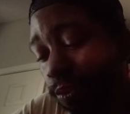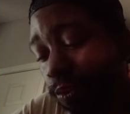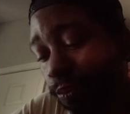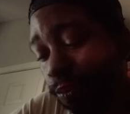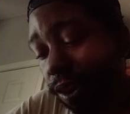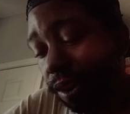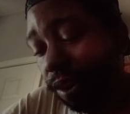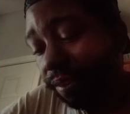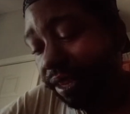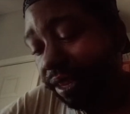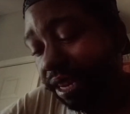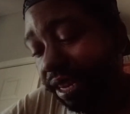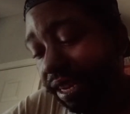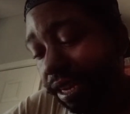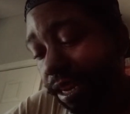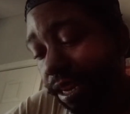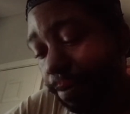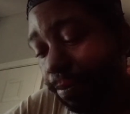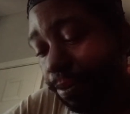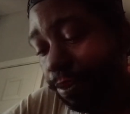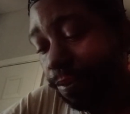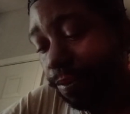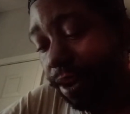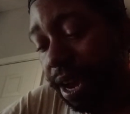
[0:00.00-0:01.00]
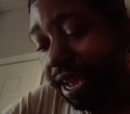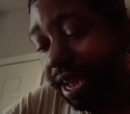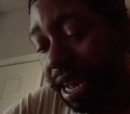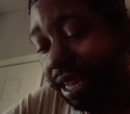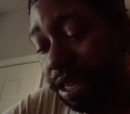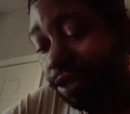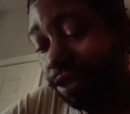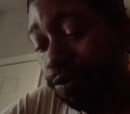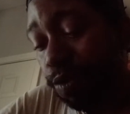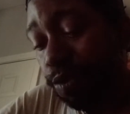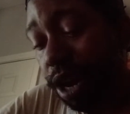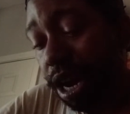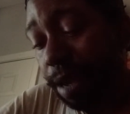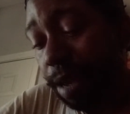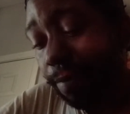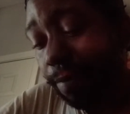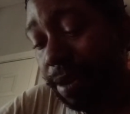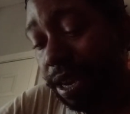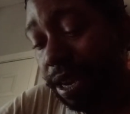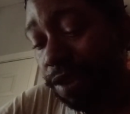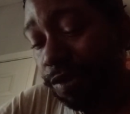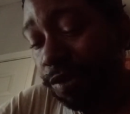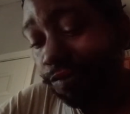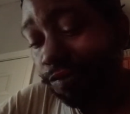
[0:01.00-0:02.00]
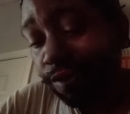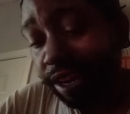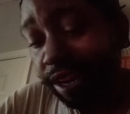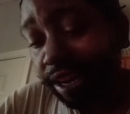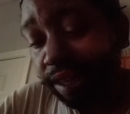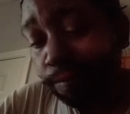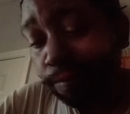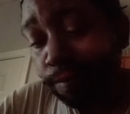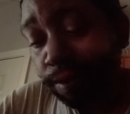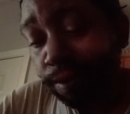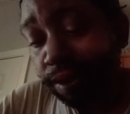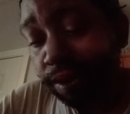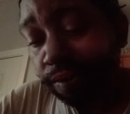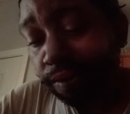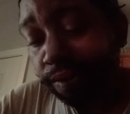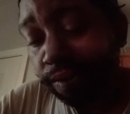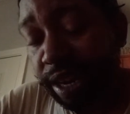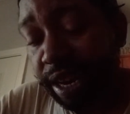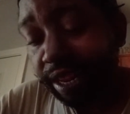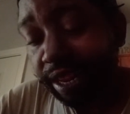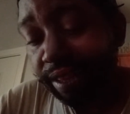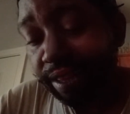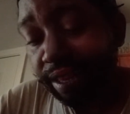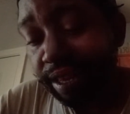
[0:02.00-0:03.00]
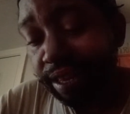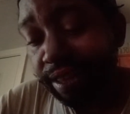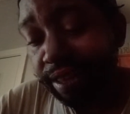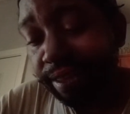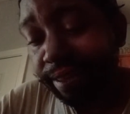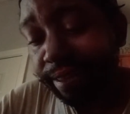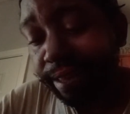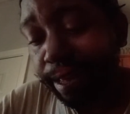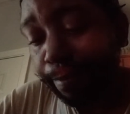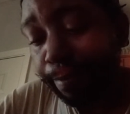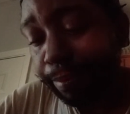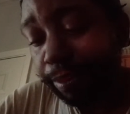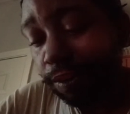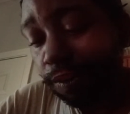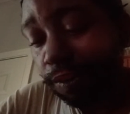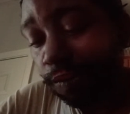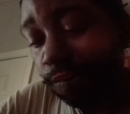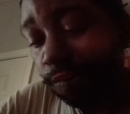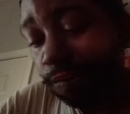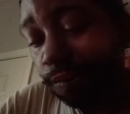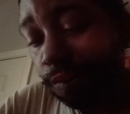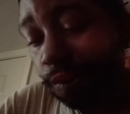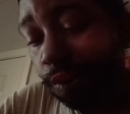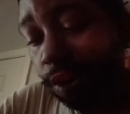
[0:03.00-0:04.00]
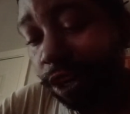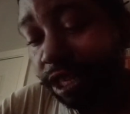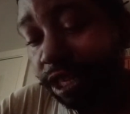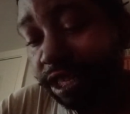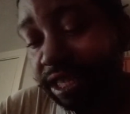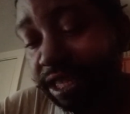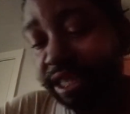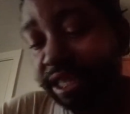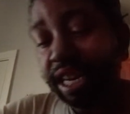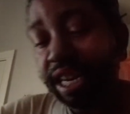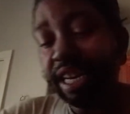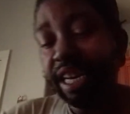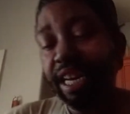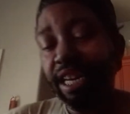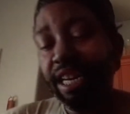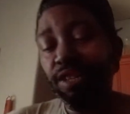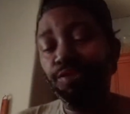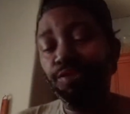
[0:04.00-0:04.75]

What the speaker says: while the WXYB transmitter is in Seminole on Cheyenne